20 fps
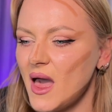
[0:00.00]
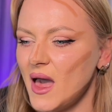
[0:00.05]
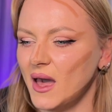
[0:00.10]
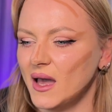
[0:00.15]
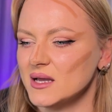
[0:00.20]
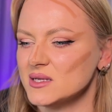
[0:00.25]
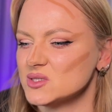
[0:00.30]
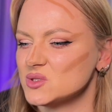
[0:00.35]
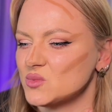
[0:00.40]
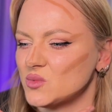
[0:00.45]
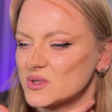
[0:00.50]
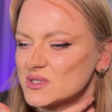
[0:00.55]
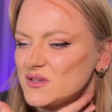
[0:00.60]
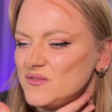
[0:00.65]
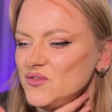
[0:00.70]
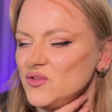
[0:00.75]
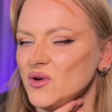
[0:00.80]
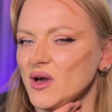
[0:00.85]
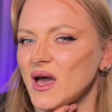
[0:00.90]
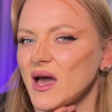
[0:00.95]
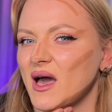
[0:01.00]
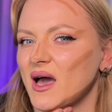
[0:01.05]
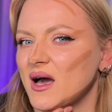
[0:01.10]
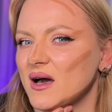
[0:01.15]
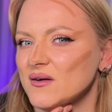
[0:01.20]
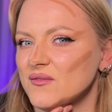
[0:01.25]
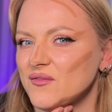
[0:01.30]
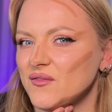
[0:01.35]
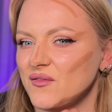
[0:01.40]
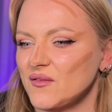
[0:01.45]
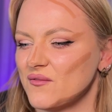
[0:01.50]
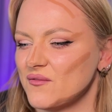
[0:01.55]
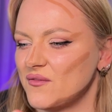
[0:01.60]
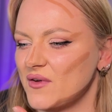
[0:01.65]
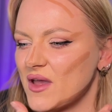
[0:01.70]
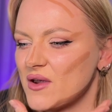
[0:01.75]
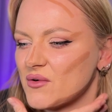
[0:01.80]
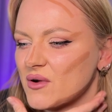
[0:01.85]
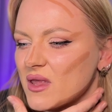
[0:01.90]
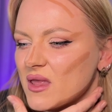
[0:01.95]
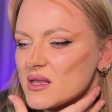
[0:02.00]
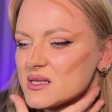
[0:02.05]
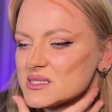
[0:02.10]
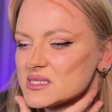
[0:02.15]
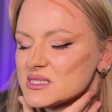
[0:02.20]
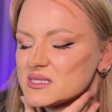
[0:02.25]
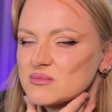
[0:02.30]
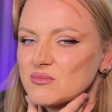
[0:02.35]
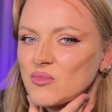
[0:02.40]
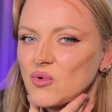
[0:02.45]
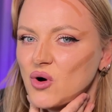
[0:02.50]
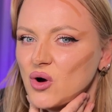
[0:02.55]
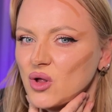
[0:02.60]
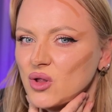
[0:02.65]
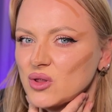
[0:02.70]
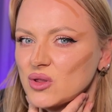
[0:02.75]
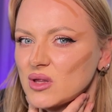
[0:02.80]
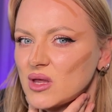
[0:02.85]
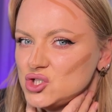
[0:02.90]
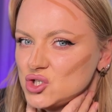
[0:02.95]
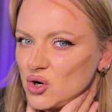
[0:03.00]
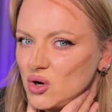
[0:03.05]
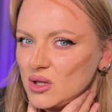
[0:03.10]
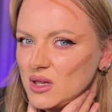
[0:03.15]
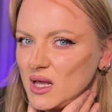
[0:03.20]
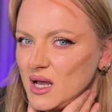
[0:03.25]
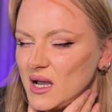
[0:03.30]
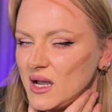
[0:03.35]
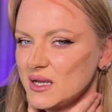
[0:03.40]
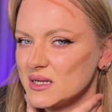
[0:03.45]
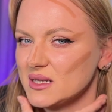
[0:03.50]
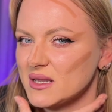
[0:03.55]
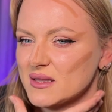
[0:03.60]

And what if you have very small jawline